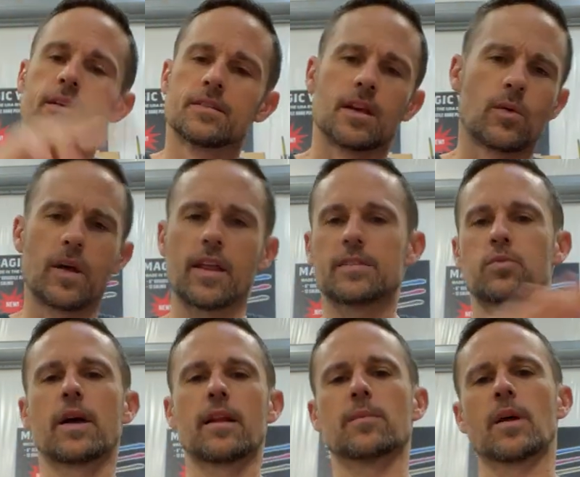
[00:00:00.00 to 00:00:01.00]
So that's
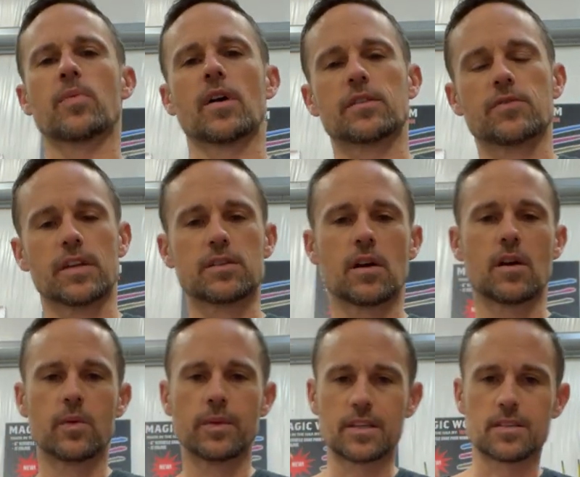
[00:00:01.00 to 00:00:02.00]
way out of my price range.
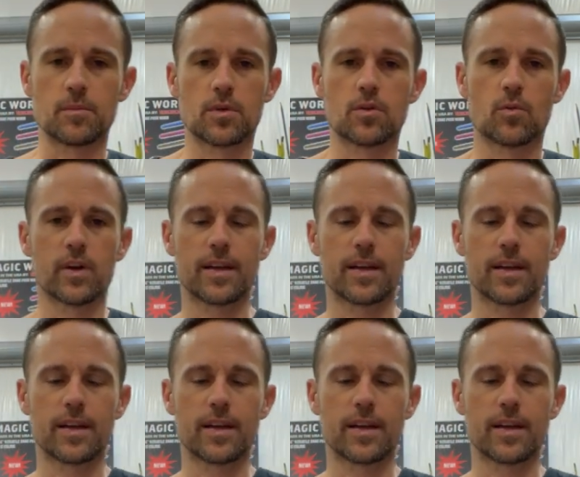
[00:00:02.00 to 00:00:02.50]
We need something a little more